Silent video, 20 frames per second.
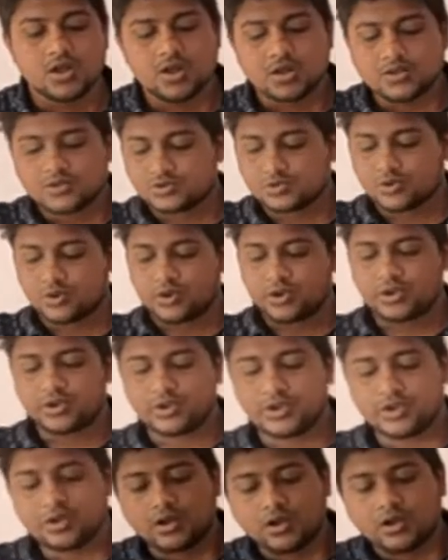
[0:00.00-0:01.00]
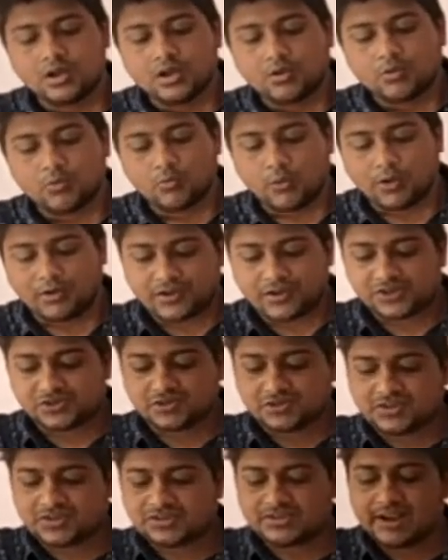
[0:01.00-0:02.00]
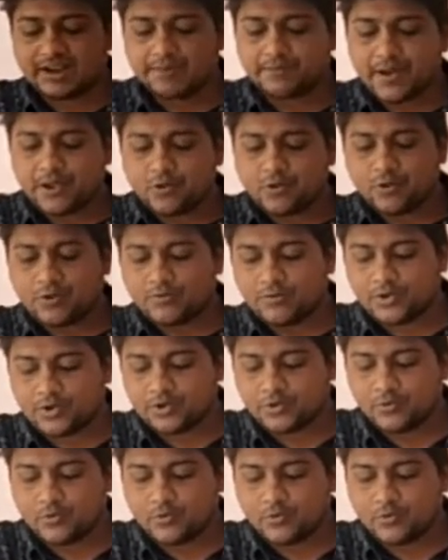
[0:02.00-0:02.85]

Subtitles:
So one faction is led by whom?